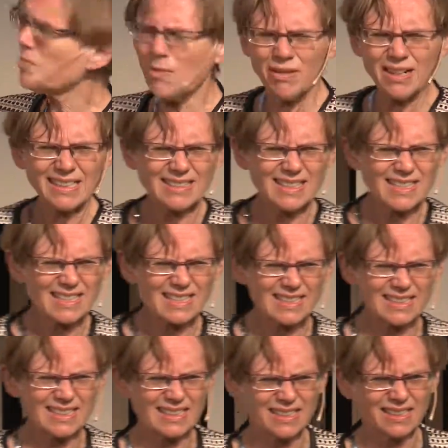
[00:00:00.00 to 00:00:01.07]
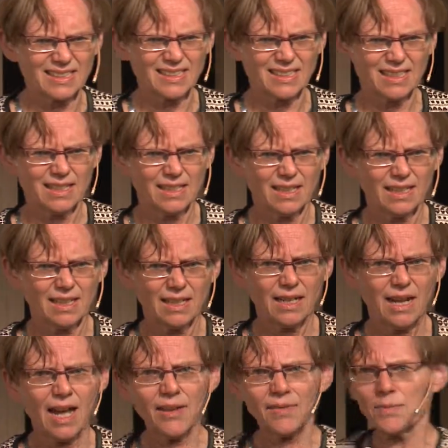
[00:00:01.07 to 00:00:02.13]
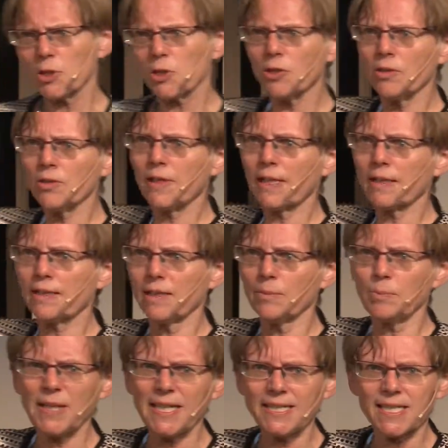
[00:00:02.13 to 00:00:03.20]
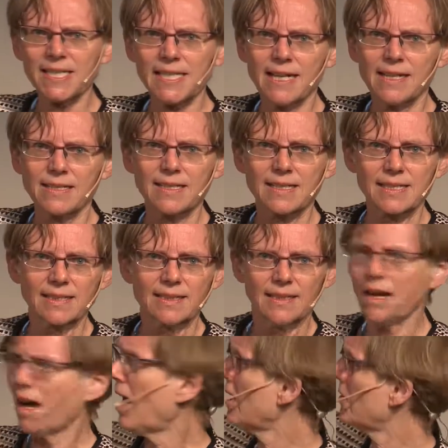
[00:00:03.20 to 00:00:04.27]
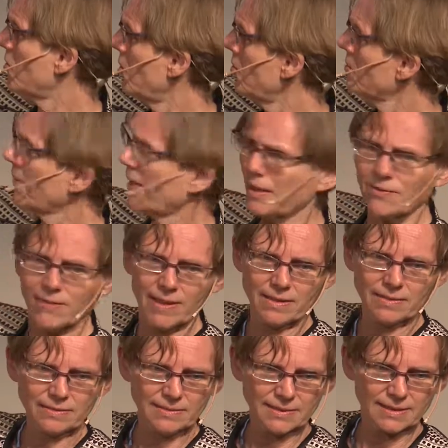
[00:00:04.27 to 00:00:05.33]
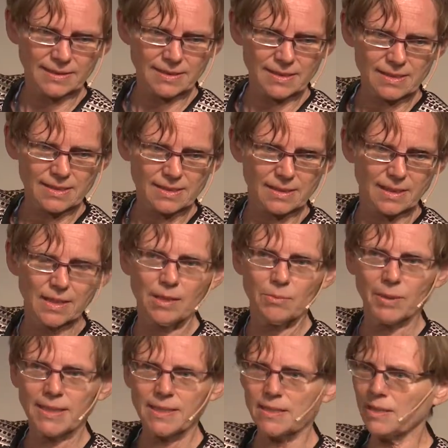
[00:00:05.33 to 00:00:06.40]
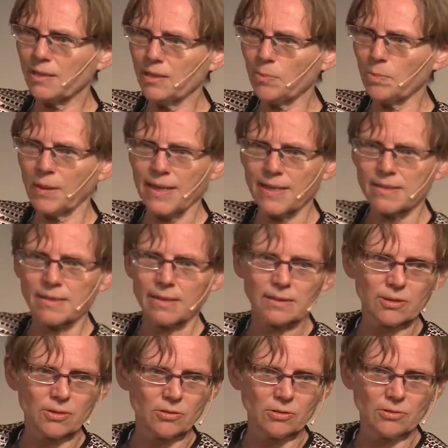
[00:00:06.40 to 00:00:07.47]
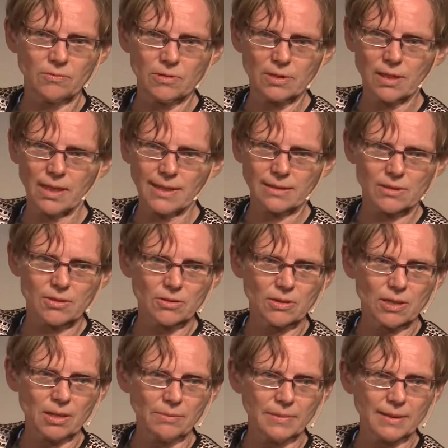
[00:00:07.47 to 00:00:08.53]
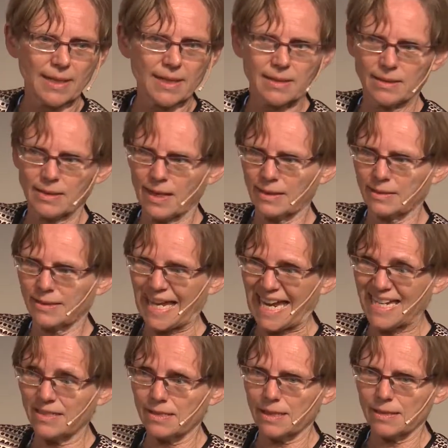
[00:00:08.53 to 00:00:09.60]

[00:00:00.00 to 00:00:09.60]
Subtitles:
more like this, isn't it? I'm sure that the pizzas are grown very well in this but it's not a place that you would like to come and gaze